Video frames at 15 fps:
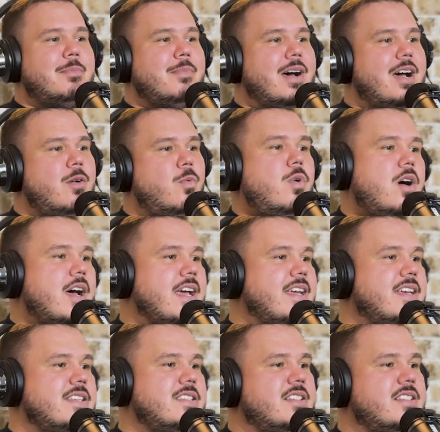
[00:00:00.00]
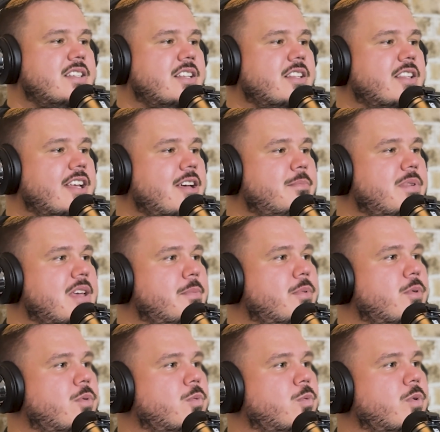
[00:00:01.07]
my why is to let people